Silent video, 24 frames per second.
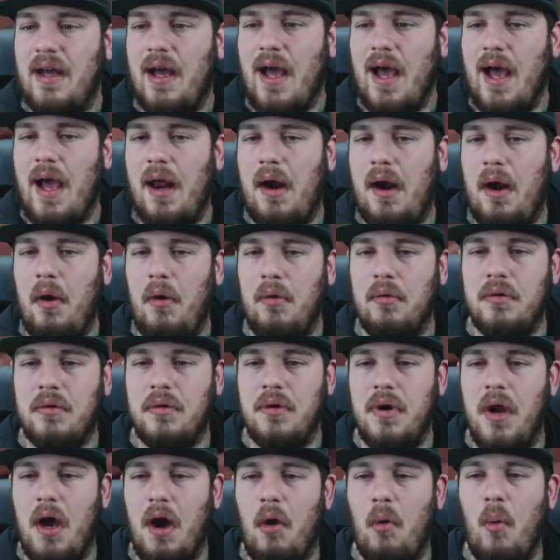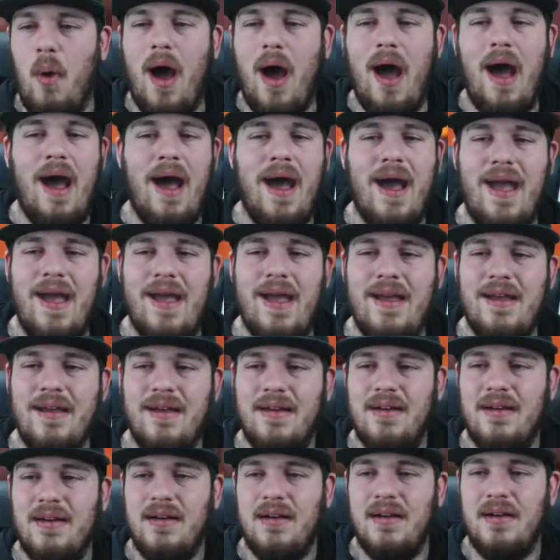I don't know why.
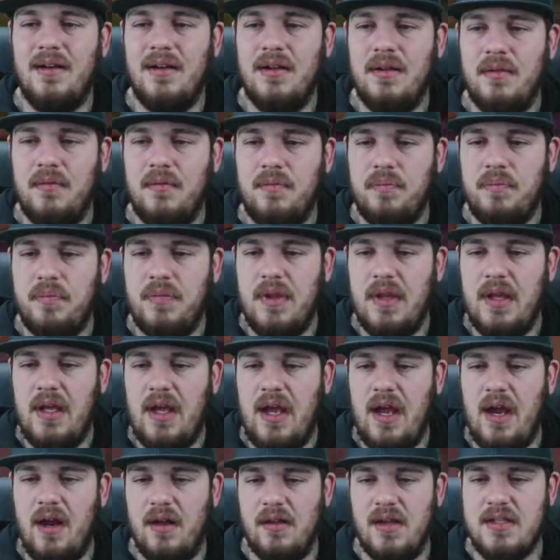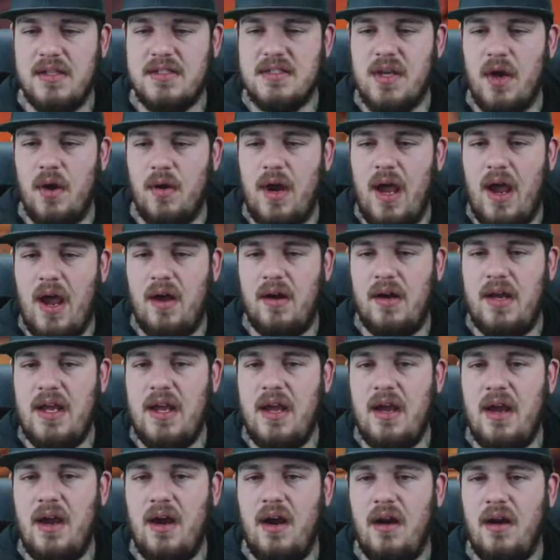Here, let's go down
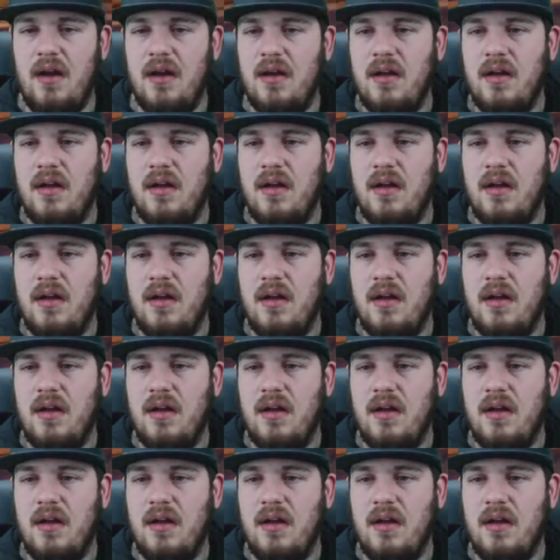here.